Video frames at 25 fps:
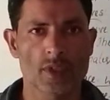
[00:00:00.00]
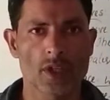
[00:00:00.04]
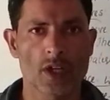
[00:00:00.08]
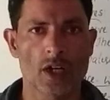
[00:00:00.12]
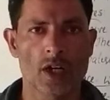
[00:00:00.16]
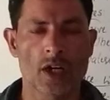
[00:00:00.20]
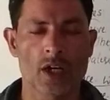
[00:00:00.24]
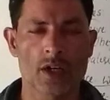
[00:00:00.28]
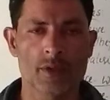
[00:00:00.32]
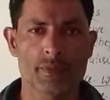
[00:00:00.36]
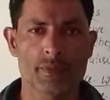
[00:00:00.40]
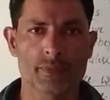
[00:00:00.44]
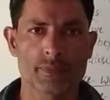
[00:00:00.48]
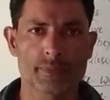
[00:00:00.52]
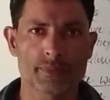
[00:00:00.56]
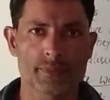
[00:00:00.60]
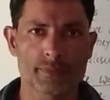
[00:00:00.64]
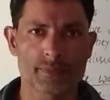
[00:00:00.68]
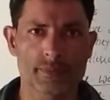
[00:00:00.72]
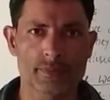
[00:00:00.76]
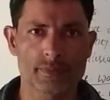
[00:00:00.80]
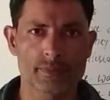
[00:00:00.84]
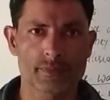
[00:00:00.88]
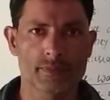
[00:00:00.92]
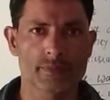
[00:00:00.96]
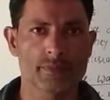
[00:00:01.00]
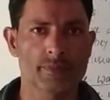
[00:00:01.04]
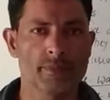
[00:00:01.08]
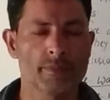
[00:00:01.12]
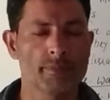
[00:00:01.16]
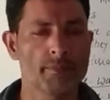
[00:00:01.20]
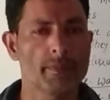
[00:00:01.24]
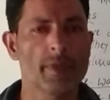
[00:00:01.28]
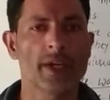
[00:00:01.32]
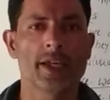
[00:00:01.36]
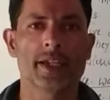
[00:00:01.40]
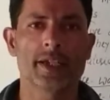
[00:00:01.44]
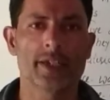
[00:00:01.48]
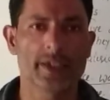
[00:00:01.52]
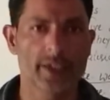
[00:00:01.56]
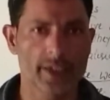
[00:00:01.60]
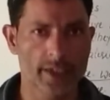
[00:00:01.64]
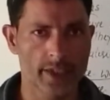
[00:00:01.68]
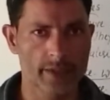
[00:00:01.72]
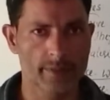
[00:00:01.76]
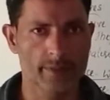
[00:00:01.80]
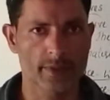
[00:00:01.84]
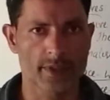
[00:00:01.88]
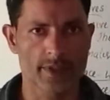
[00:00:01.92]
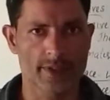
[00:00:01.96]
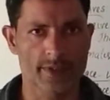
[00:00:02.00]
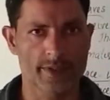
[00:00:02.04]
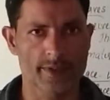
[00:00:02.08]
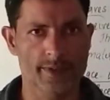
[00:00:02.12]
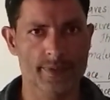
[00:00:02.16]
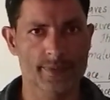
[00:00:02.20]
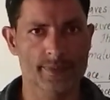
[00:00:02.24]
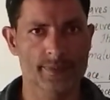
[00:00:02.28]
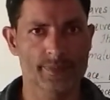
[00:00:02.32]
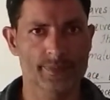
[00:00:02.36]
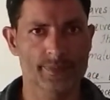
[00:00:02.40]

of man and animals.